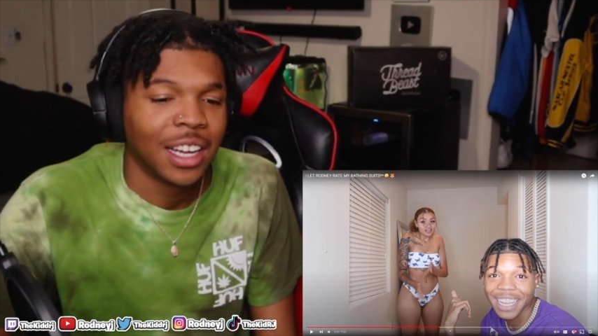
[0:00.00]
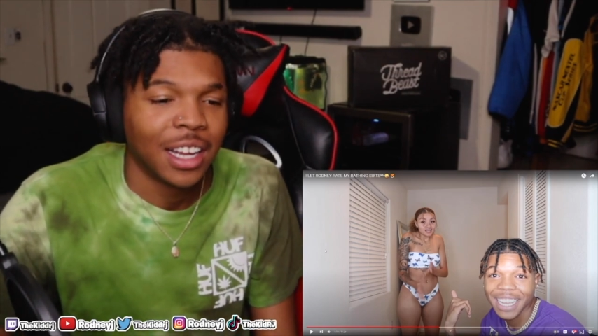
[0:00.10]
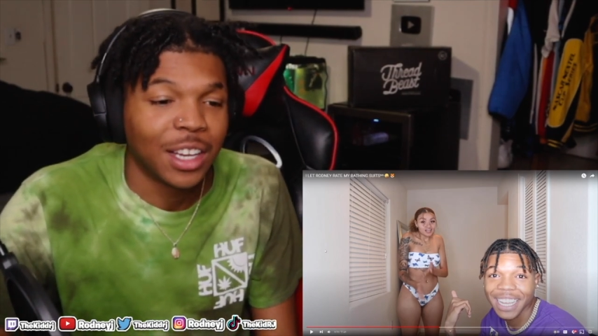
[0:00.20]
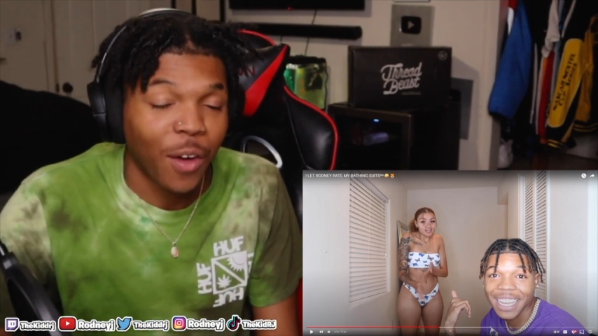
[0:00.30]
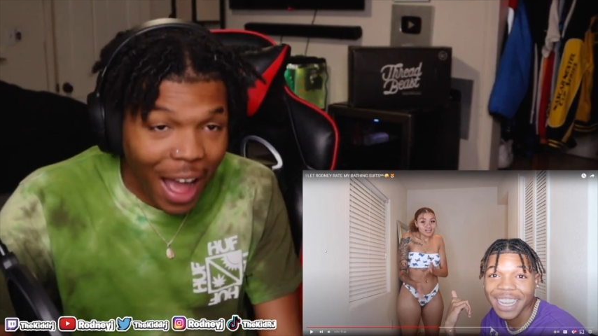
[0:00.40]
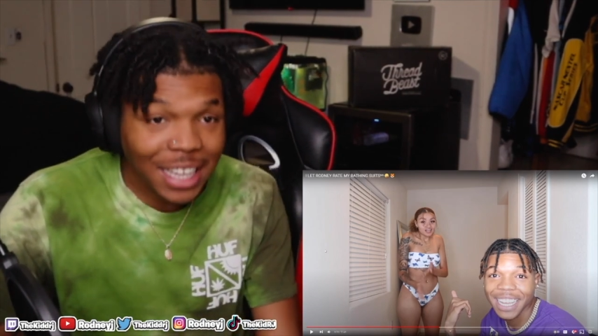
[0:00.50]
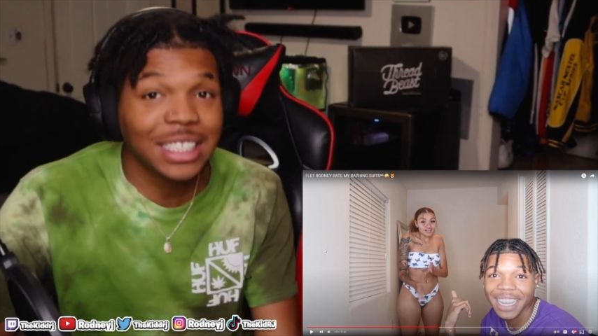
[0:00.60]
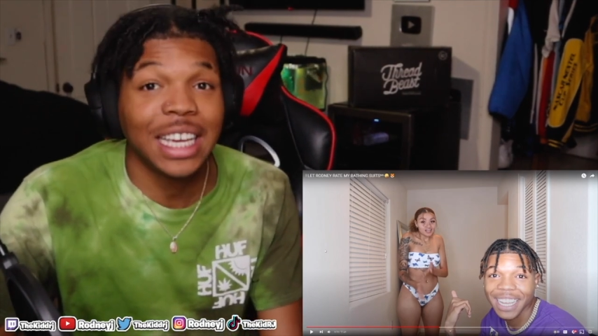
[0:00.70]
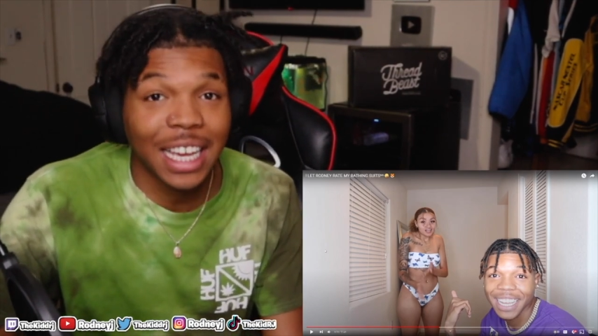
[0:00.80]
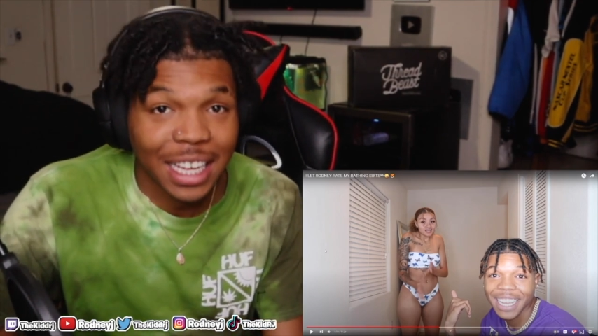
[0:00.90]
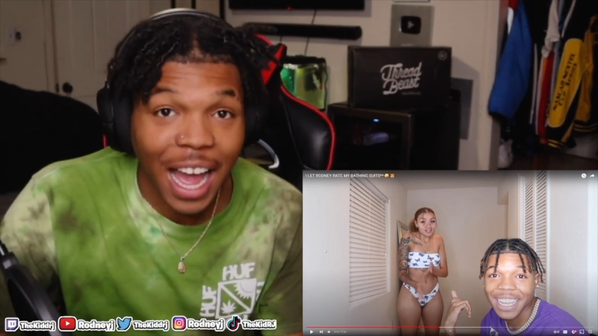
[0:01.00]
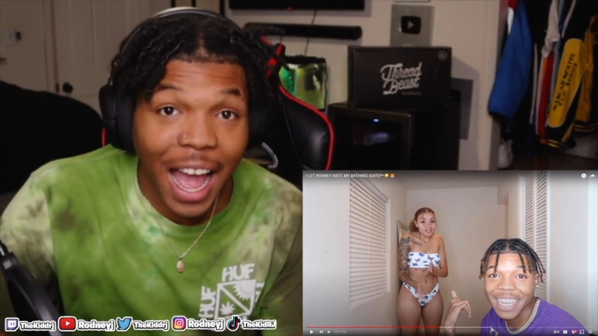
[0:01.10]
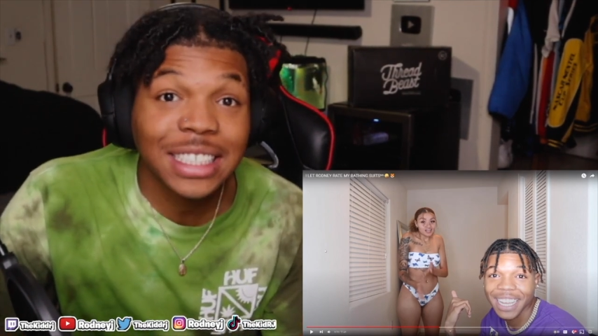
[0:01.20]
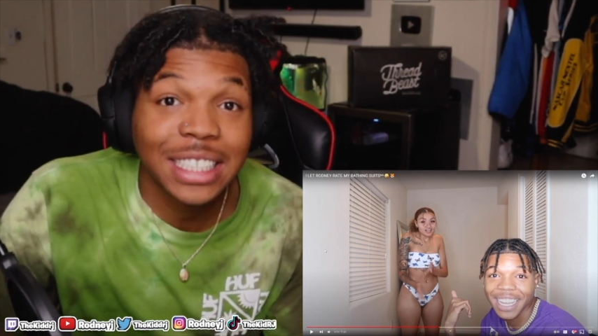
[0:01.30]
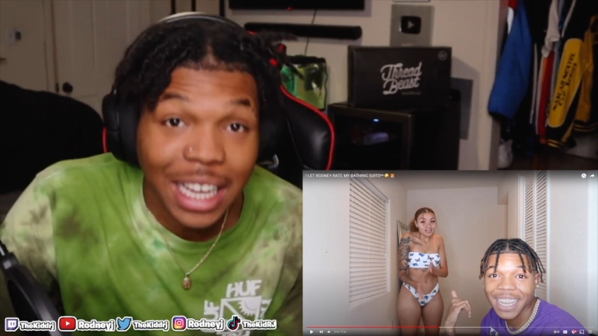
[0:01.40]
Speaker 1: Do I see it? I
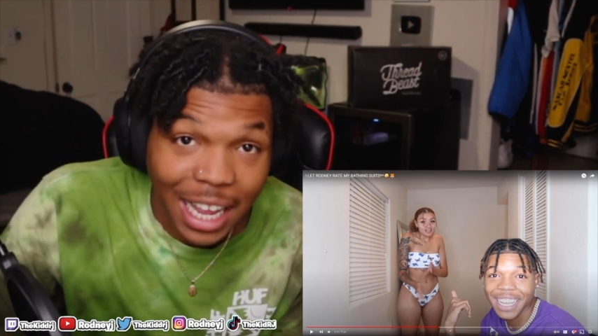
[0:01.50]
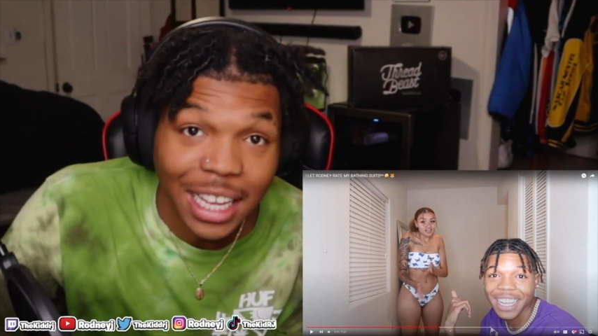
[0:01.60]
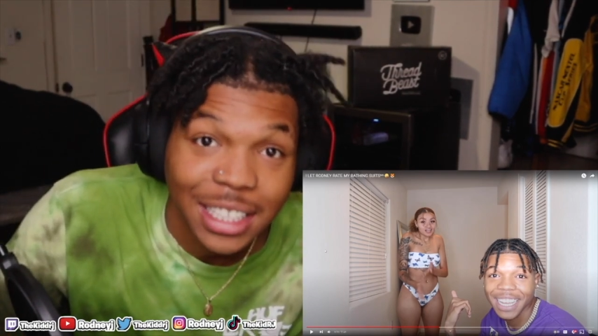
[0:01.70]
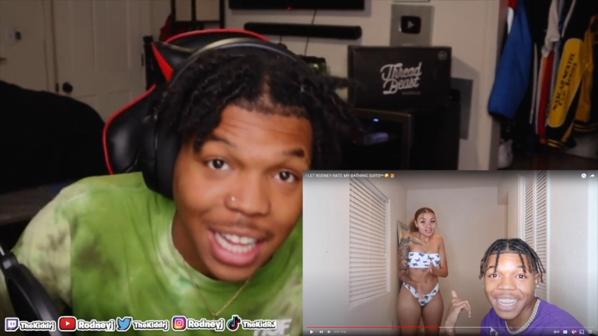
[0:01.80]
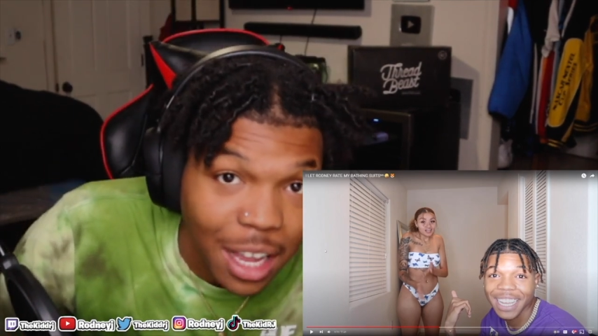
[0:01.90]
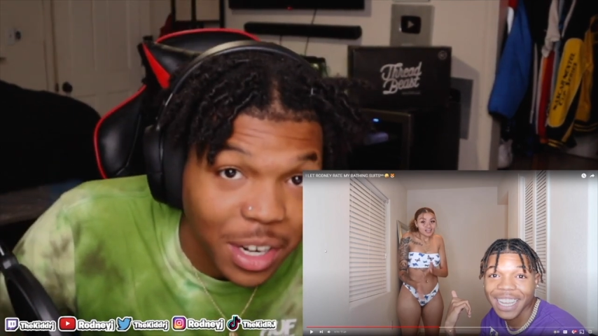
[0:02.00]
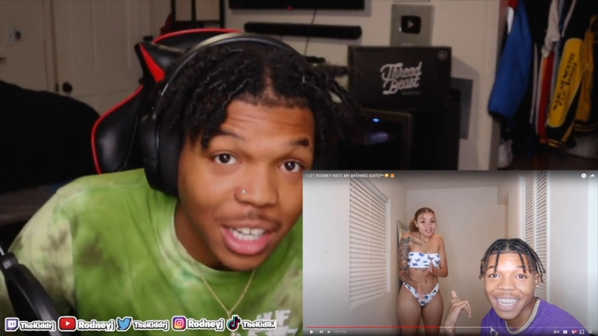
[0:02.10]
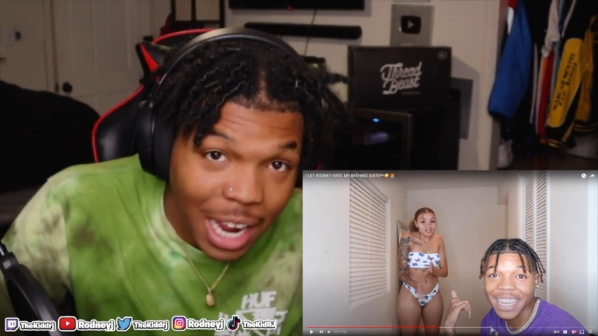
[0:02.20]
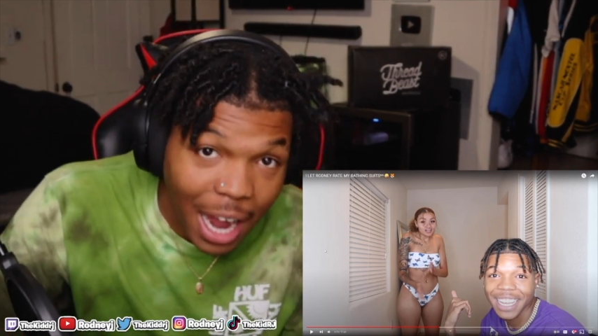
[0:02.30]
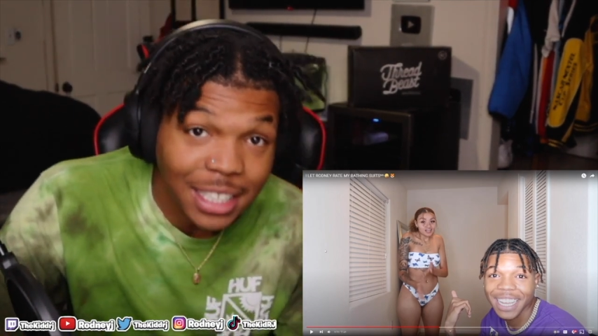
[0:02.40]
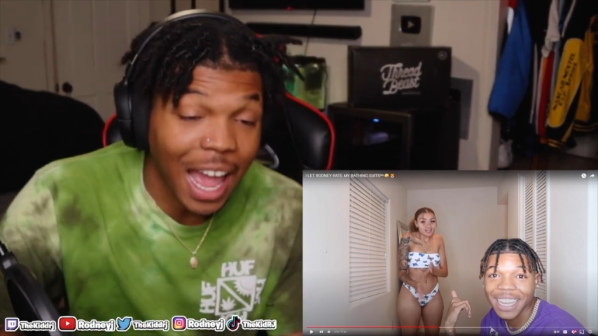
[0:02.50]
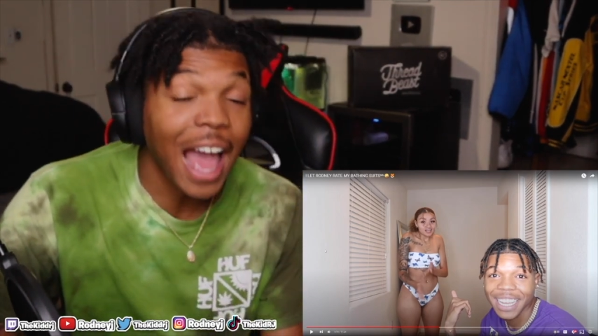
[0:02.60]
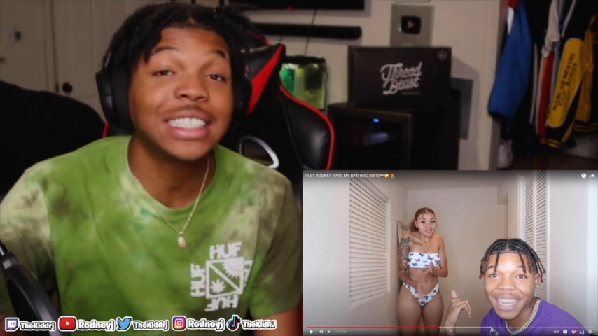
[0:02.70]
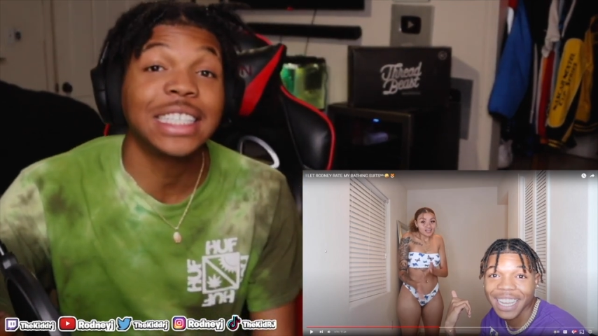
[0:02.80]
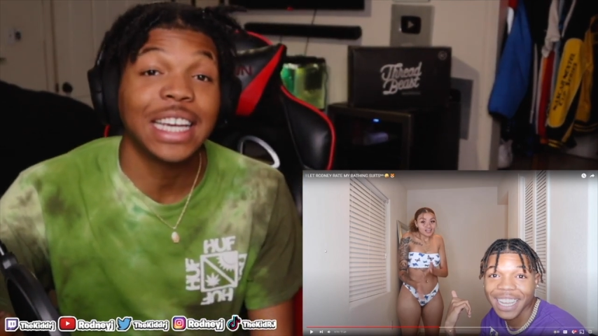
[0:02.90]
seen it. That's what I was trying to say. I
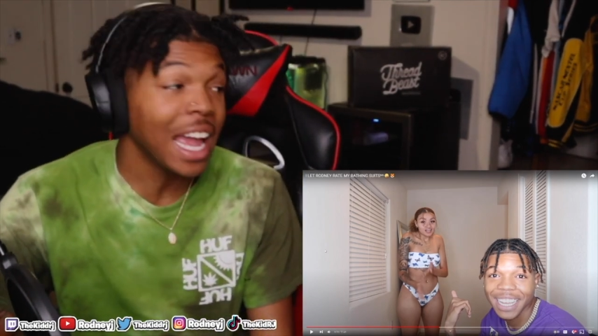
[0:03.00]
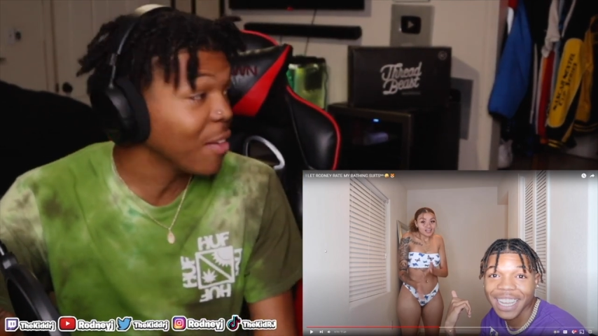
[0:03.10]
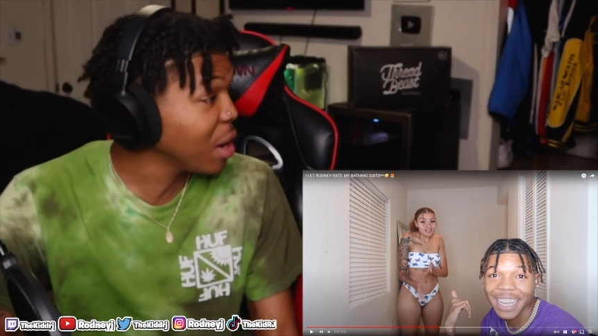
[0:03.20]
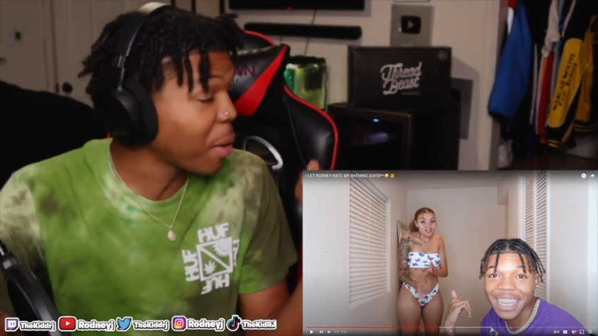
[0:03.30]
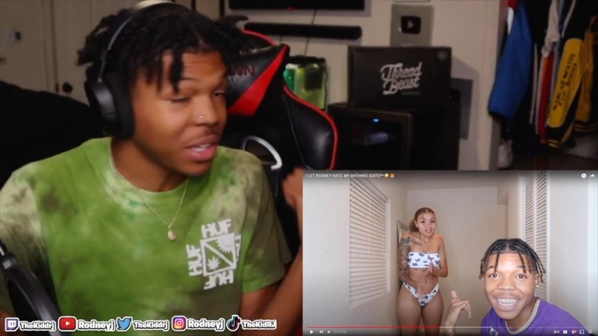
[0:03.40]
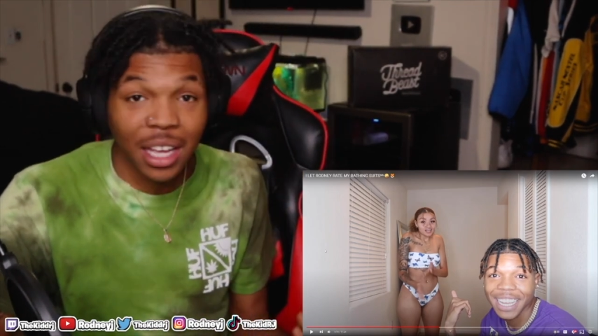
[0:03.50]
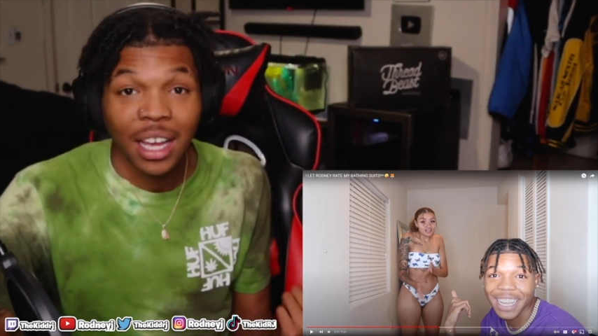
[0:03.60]
see it. What about that?